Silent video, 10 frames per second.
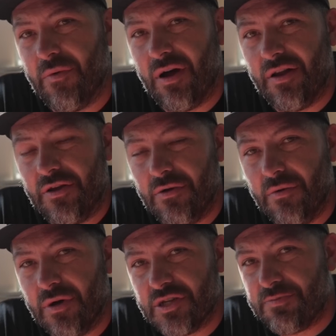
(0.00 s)
wanted to
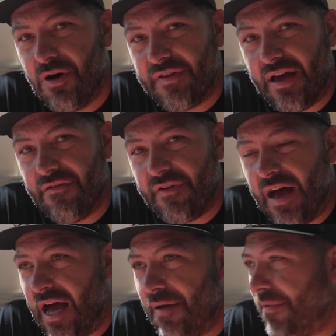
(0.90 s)
do a small town
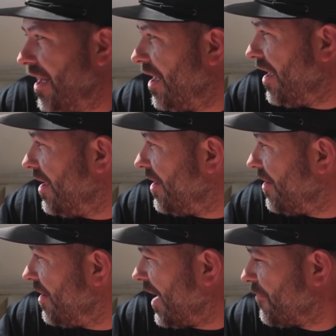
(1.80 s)
vibe
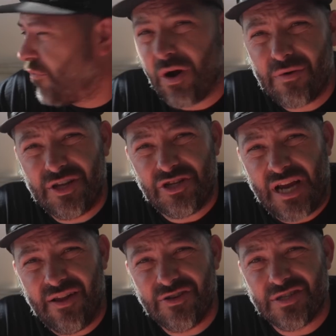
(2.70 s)
and kind of work with the
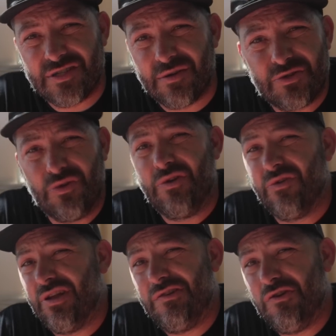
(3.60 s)
challenges. There was only
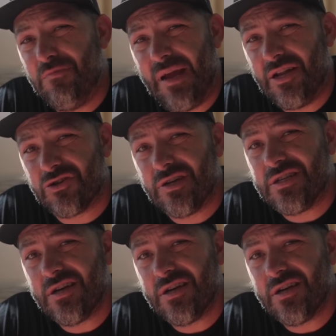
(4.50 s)
really 2 main streets